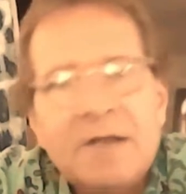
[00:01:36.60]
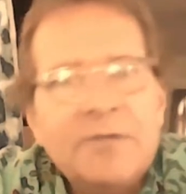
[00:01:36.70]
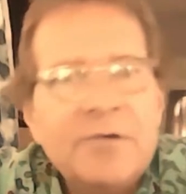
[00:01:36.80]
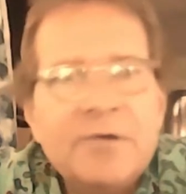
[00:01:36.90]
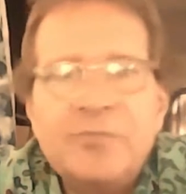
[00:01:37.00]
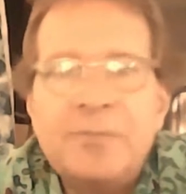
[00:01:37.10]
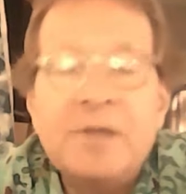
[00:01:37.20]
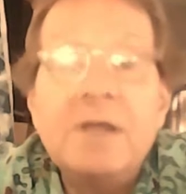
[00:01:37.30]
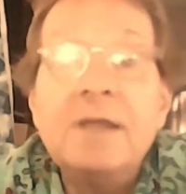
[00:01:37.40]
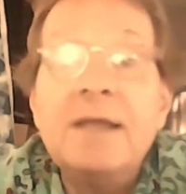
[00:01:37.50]
there has
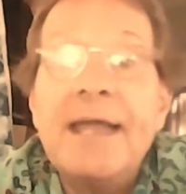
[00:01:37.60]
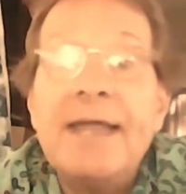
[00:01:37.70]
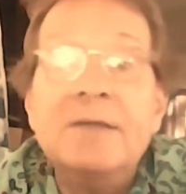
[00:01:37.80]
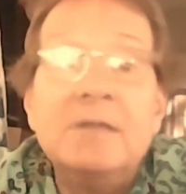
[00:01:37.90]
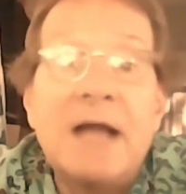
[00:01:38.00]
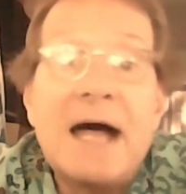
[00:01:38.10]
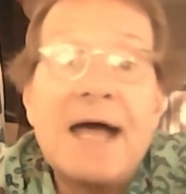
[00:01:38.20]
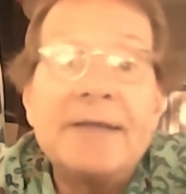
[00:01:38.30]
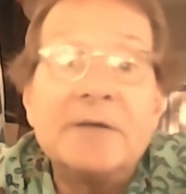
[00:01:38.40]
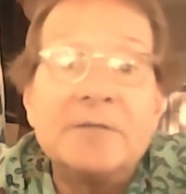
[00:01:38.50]
been a
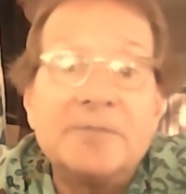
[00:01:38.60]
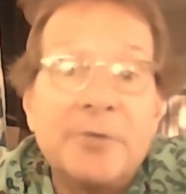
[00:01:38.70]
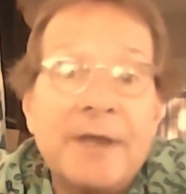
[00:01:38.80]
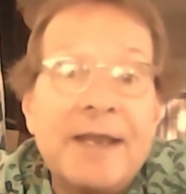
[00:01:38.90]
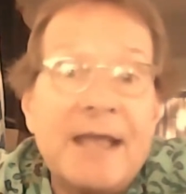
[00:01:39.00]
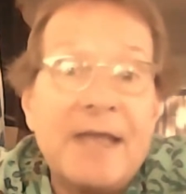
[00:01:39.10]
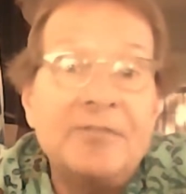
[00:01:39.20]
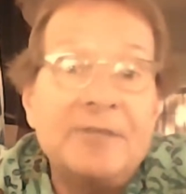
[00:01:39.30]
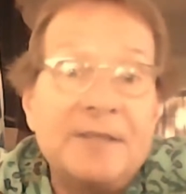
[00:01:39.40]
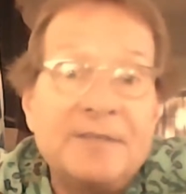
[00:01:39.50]
lot of great
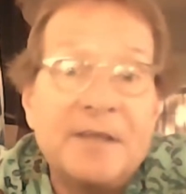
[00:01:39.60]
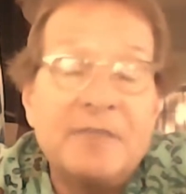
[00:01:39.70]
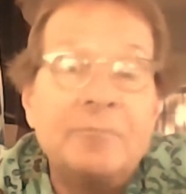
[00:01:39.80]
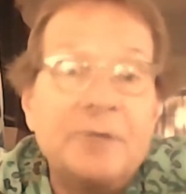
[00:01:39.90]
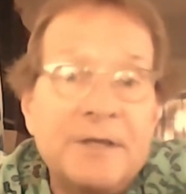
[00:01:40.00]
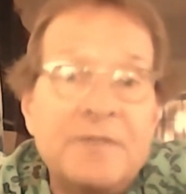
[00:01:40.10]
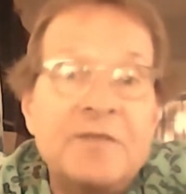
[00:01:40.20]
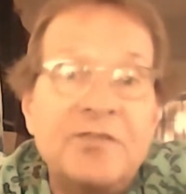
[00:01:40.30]
athletes that have played this